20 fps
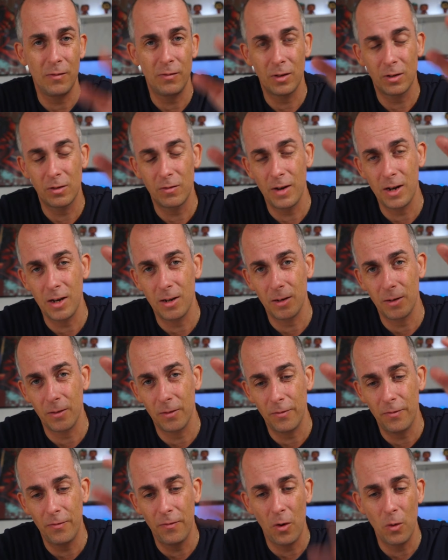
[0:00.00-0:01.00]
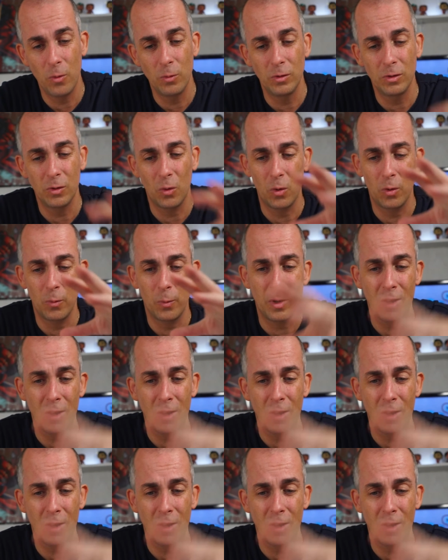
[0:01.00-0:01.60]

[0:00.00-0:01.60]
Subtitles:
if you're creating phones or